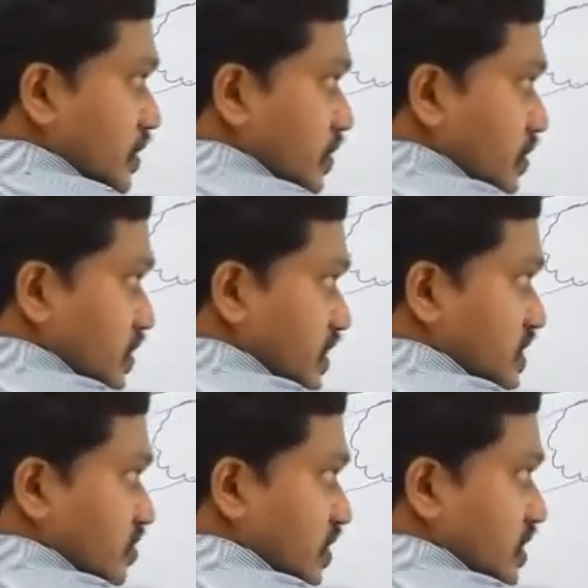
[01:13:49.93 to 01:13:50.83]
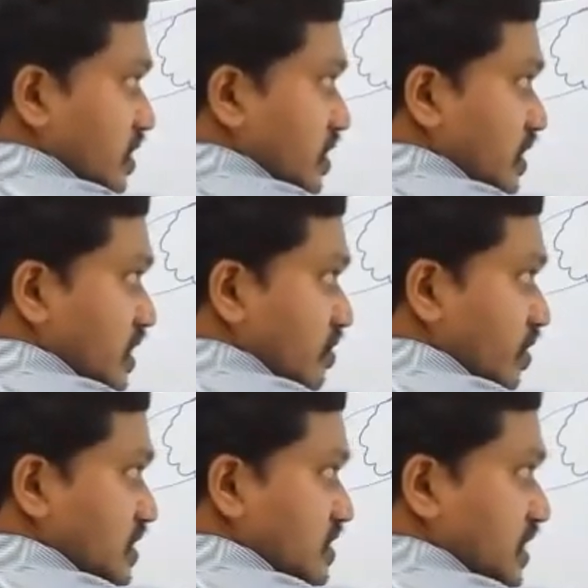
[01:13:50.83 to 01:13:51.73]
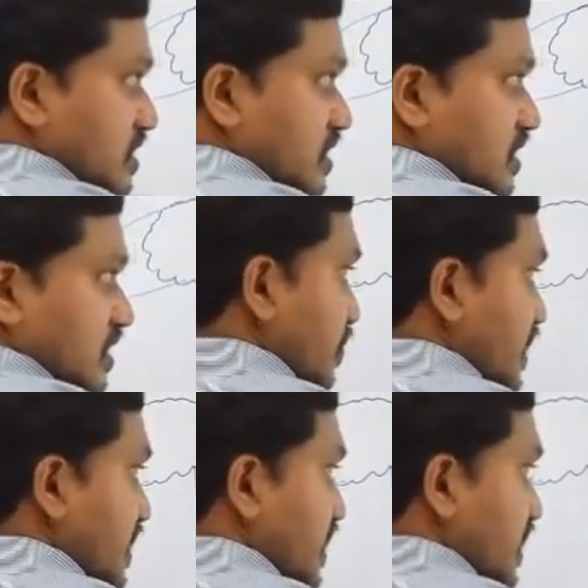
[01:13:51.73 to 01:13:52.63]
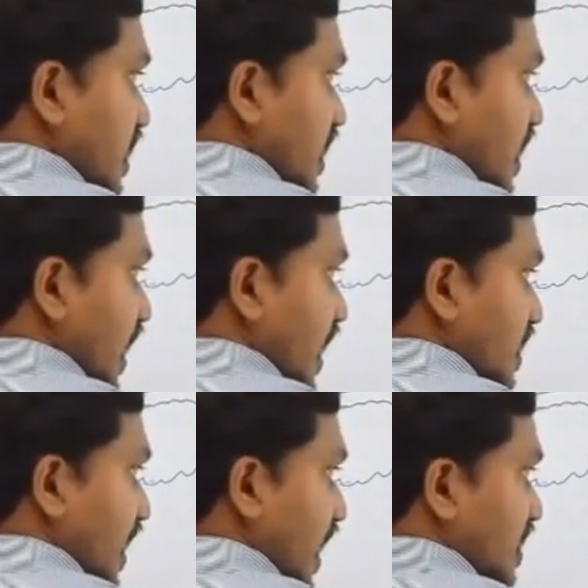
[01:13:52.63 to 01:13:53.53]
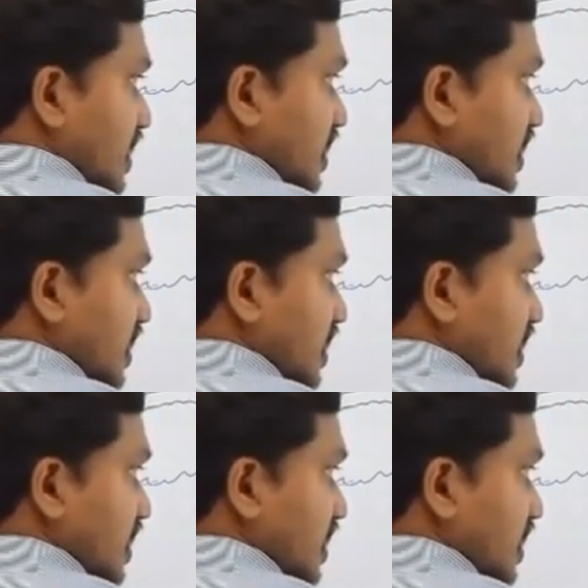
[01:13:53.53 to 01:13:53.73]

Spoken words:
This one. What is this? Medial and lateral